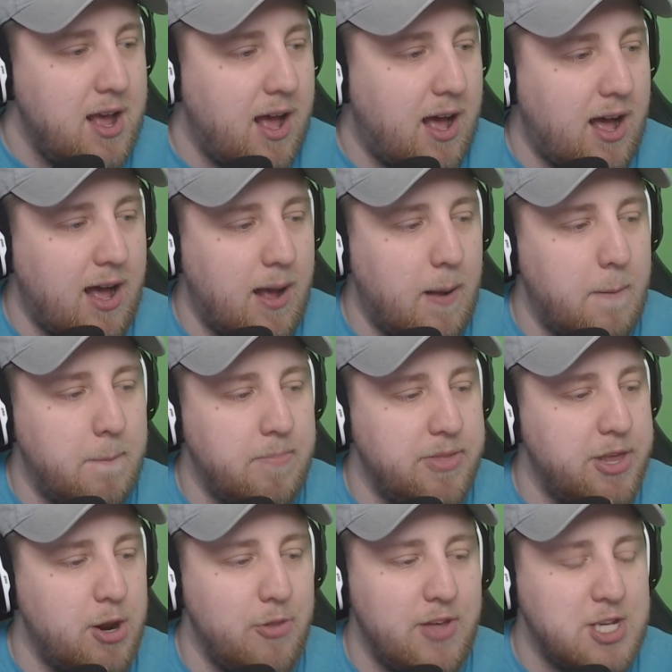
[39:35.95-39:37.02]

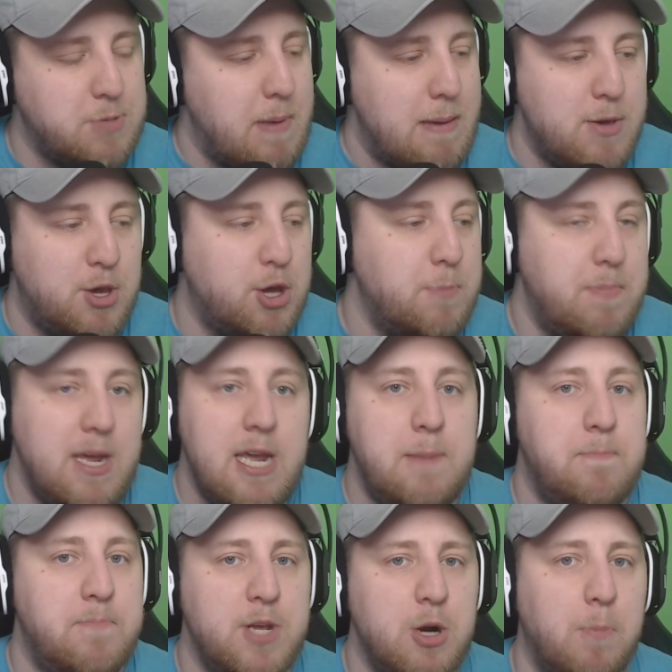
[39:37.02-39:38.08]
these maybe could
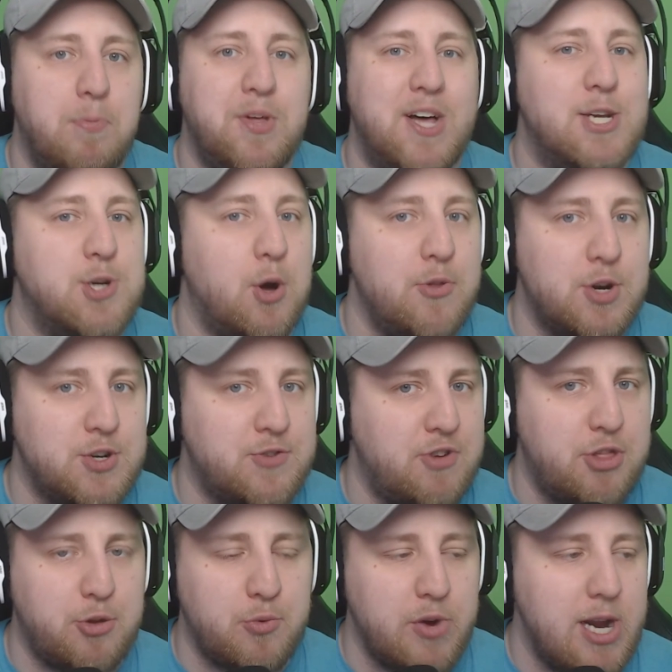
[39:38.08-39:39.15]
be, placeholders for
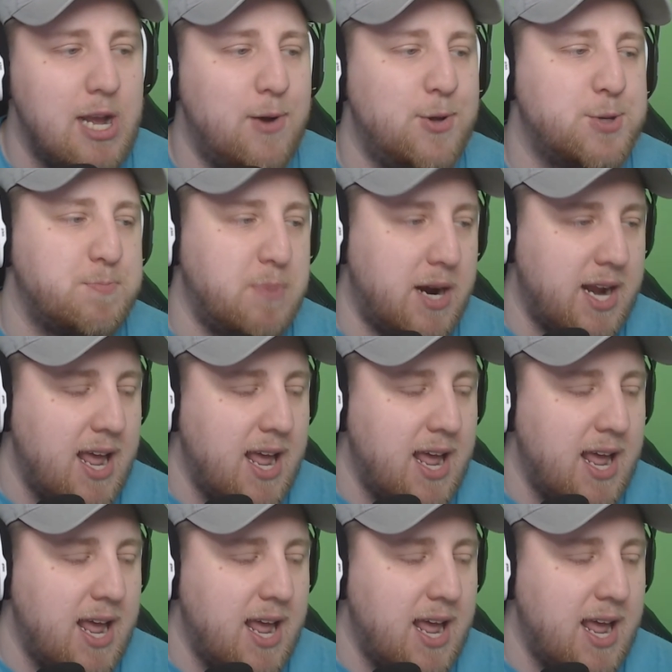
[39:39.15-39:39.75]
3-0s, but